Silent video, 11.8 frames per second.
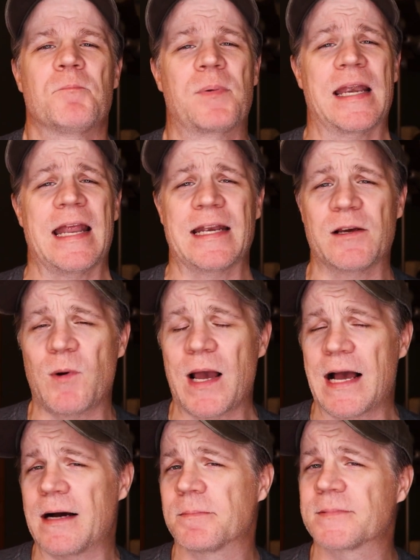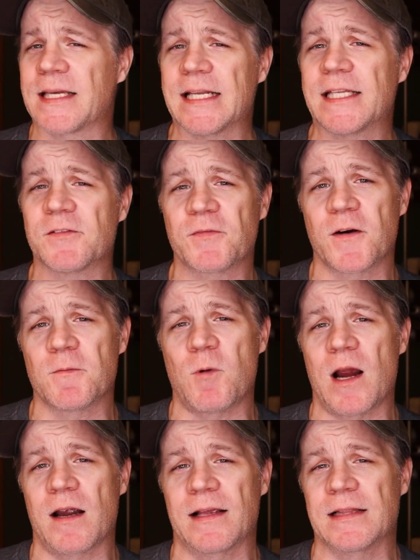But anyway, I updated the
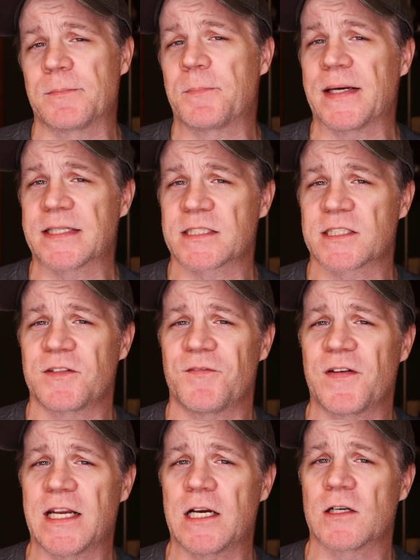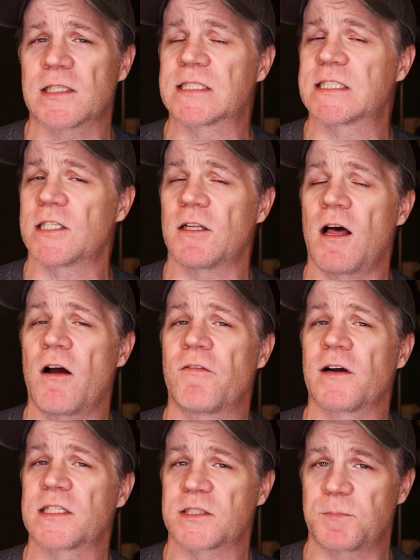firmware, and the pictures and video are still
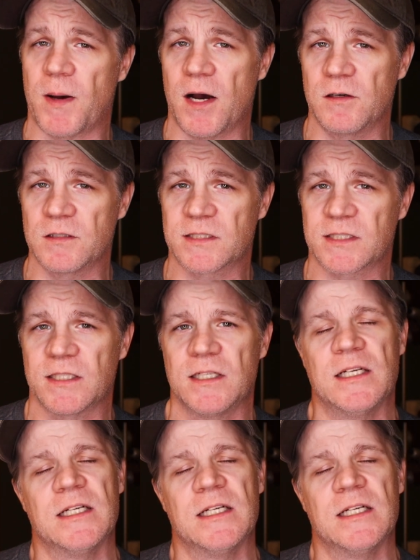overexposed.